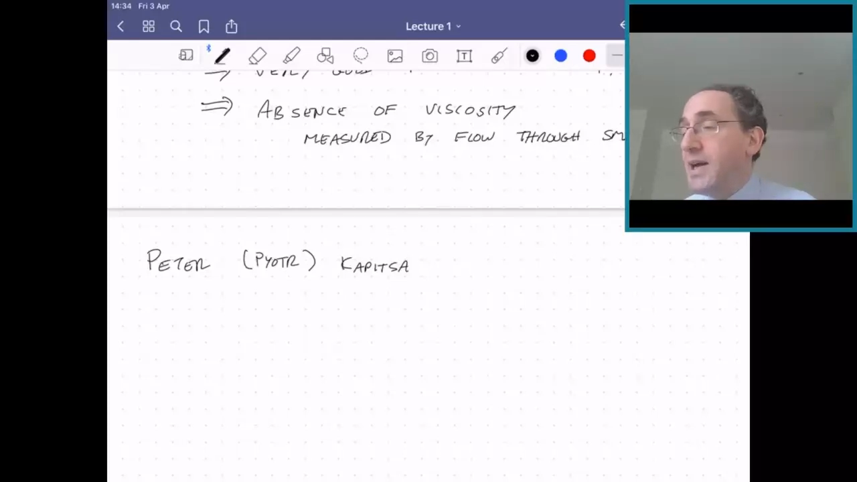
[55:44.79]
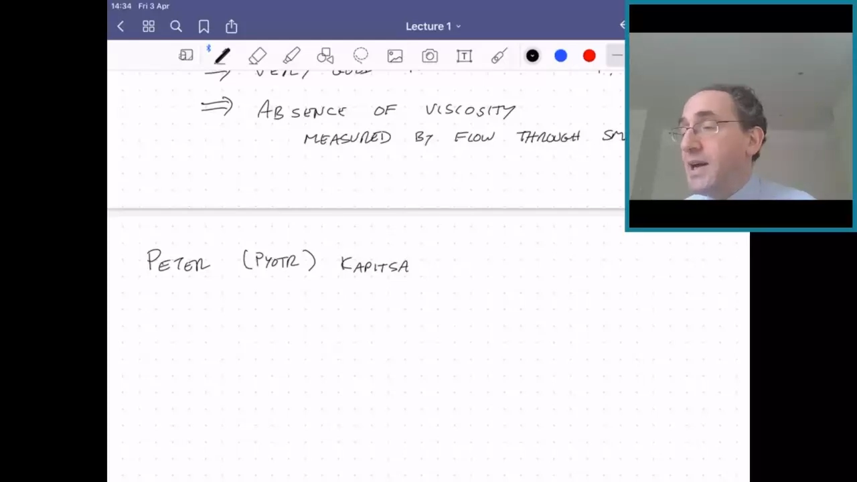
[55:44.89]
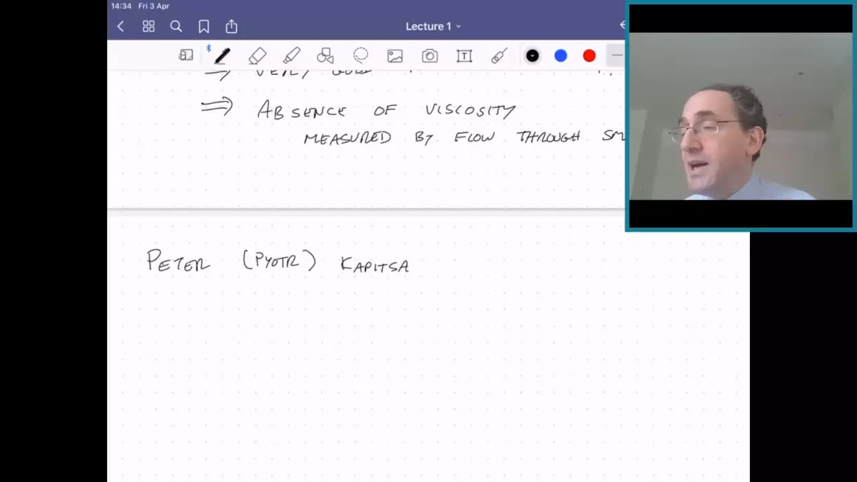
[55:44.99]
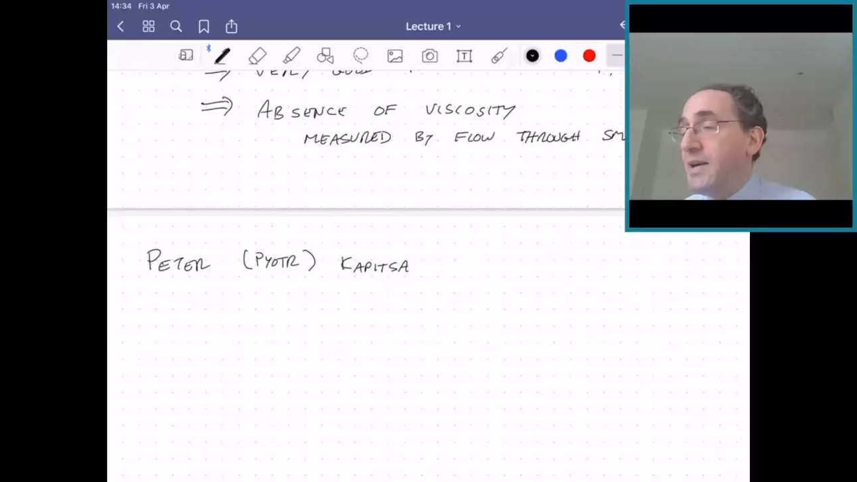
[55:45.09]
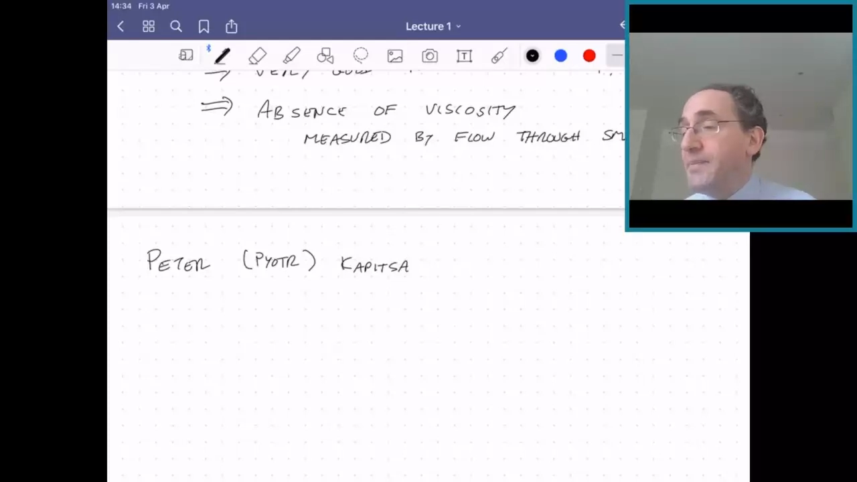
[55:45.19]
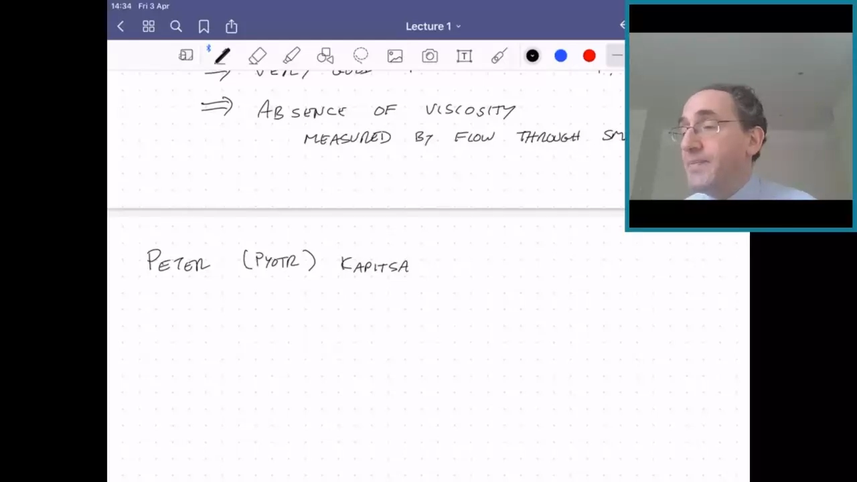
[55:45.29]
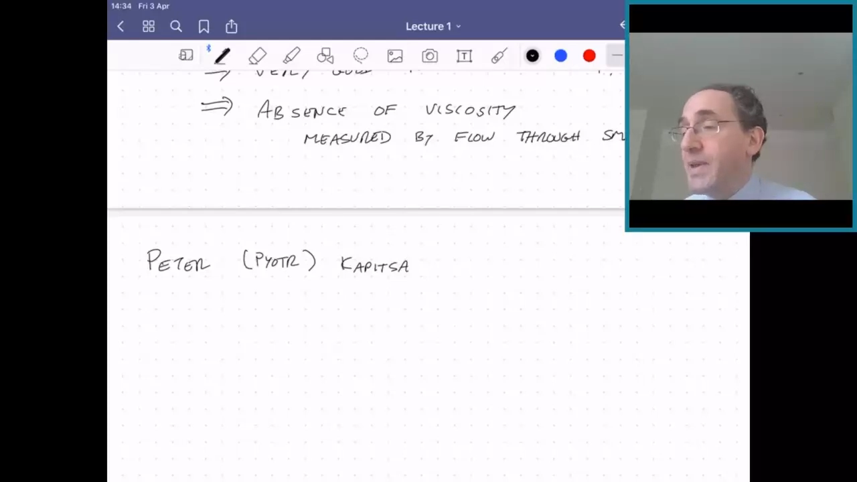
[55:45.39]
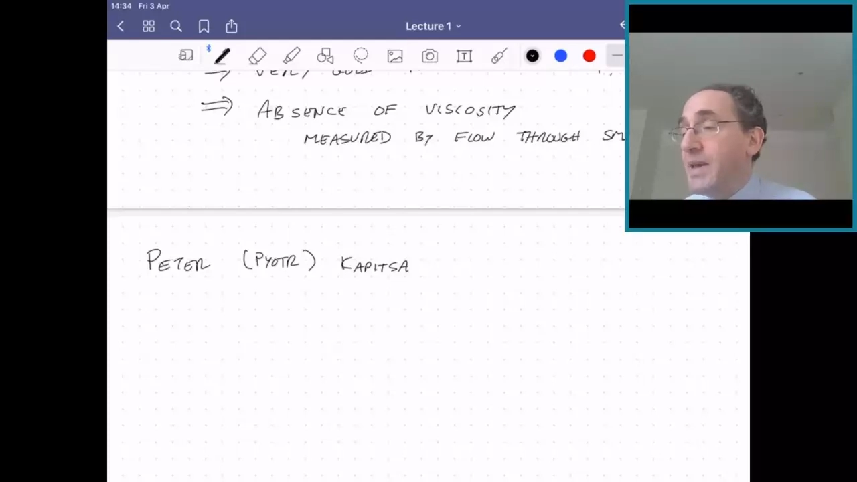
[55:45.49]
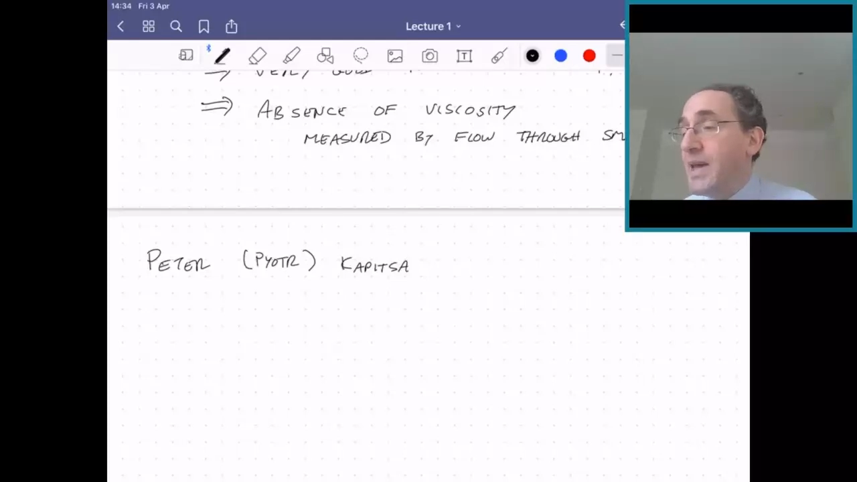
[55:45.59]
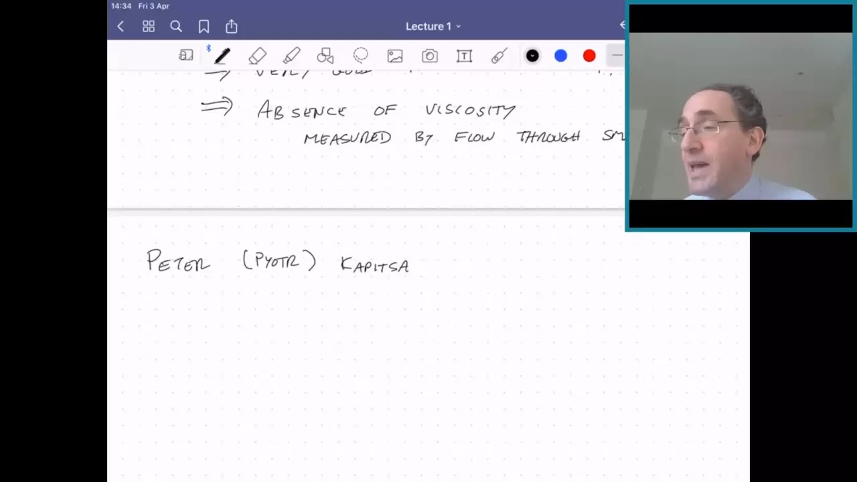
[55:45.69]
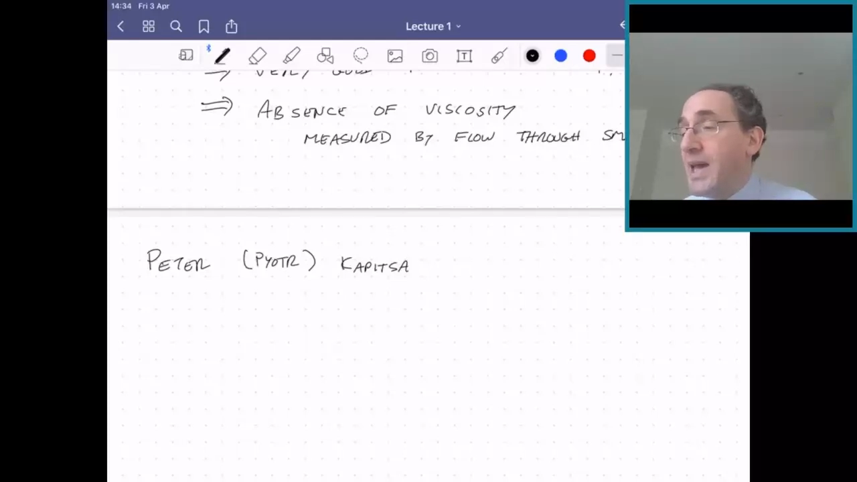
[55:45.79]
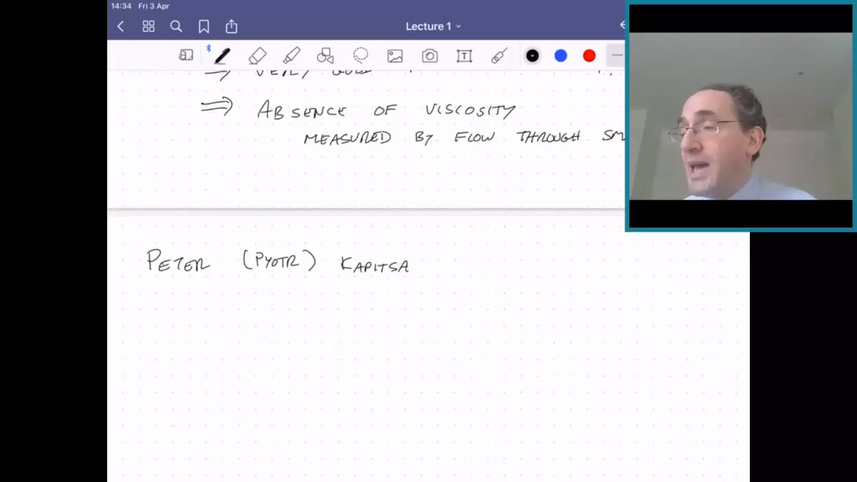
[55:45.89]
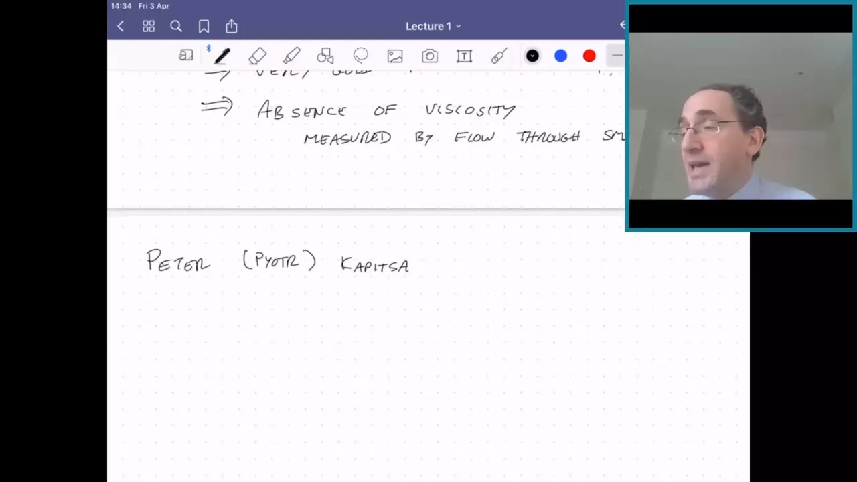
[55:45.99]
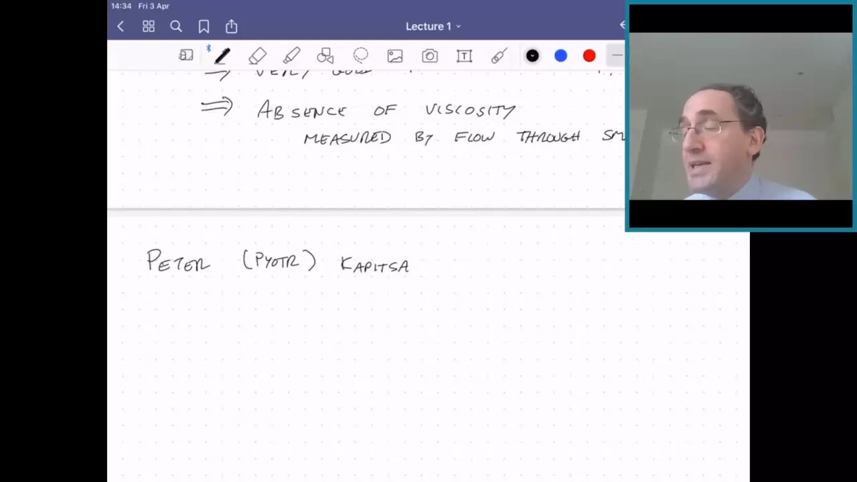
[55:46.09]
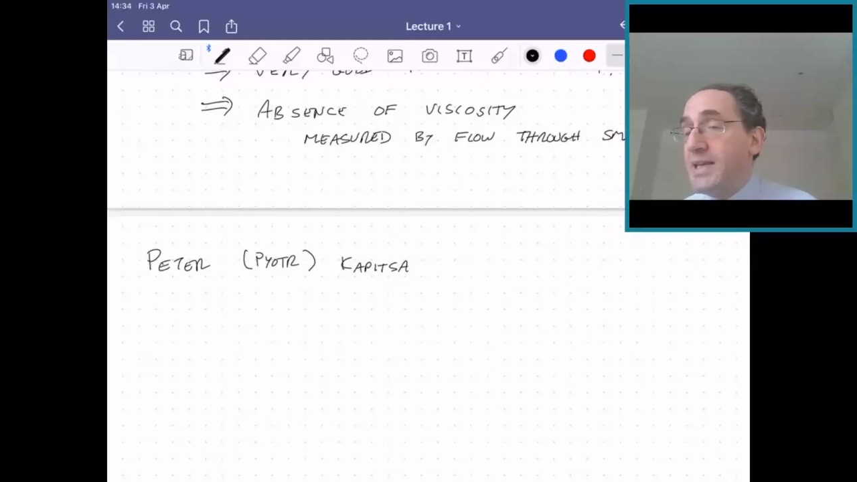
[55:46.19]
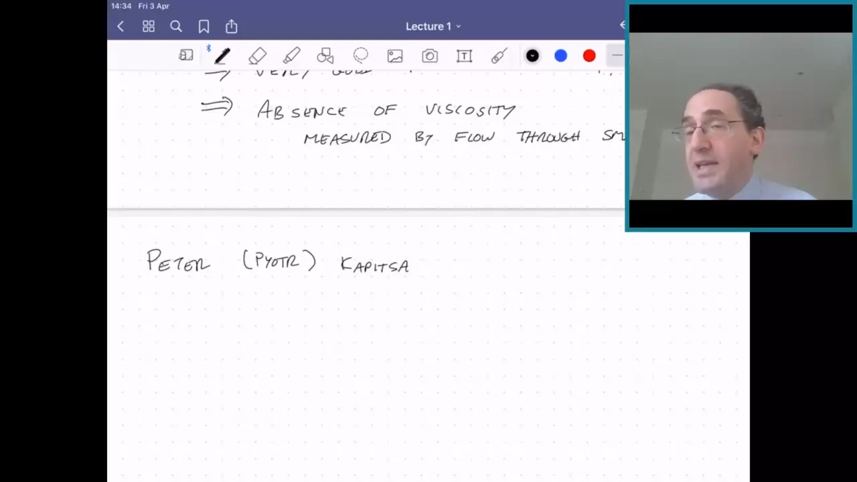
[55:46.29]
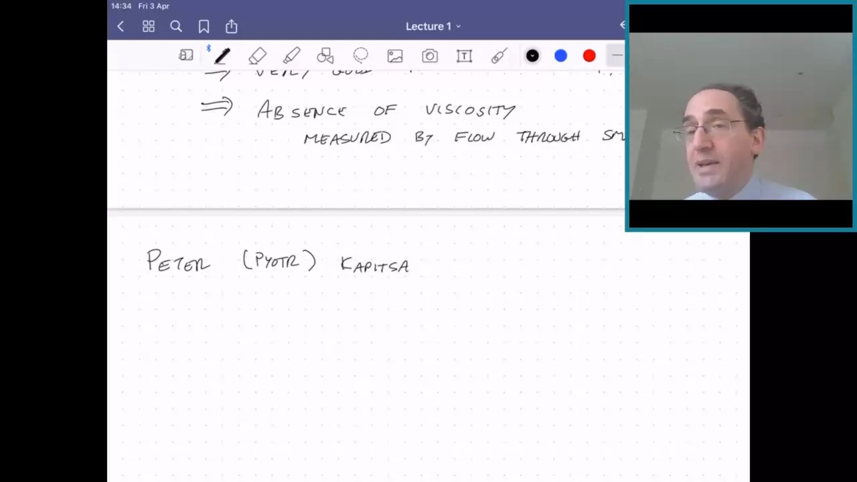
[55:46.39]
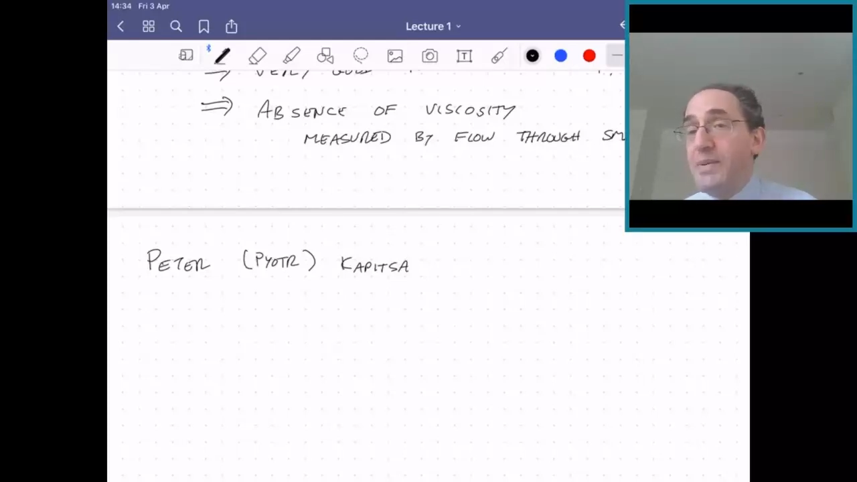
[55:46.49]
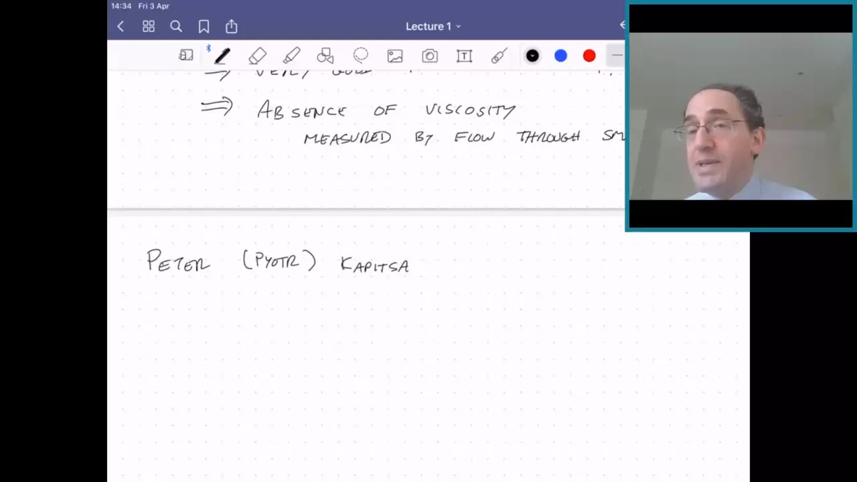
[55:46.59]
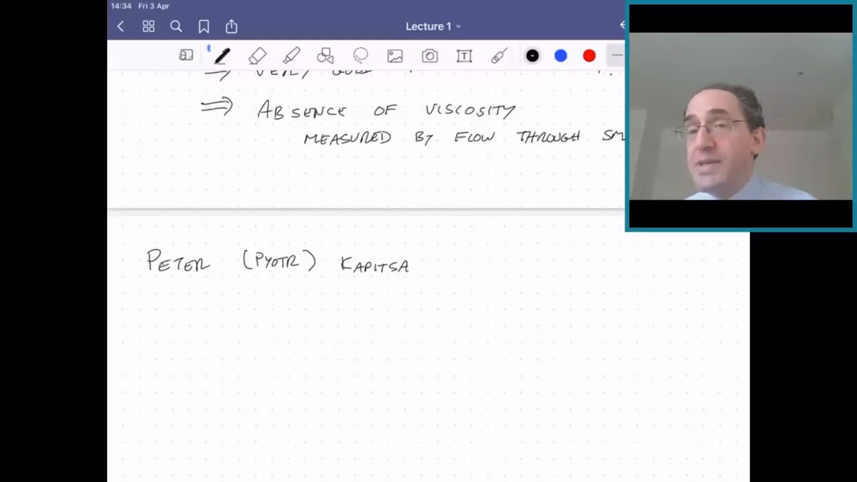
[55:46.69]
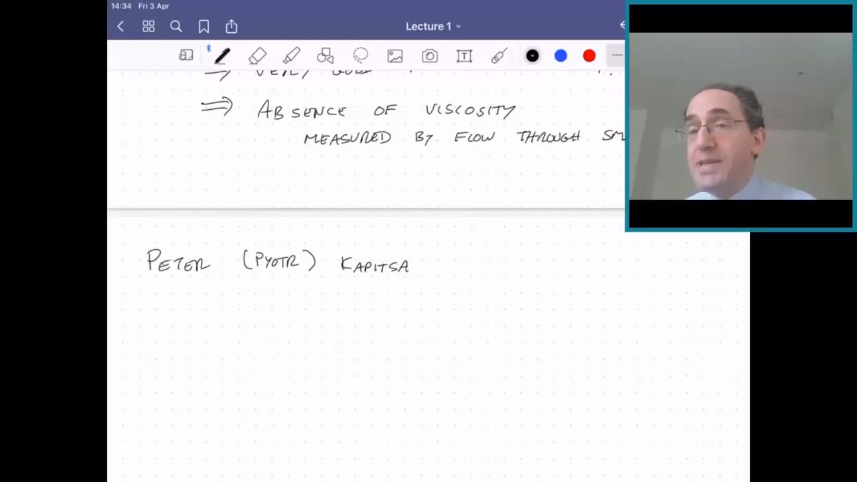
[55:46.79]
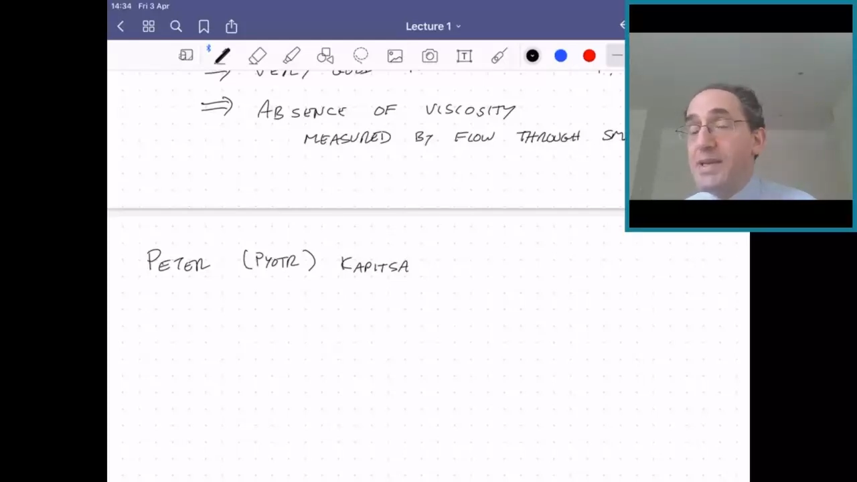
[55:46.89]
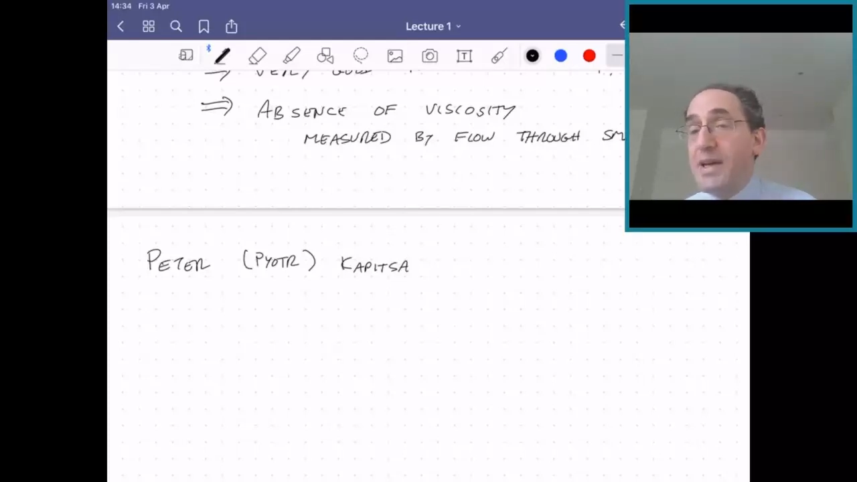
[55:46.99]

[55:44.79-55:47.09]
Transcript: And he was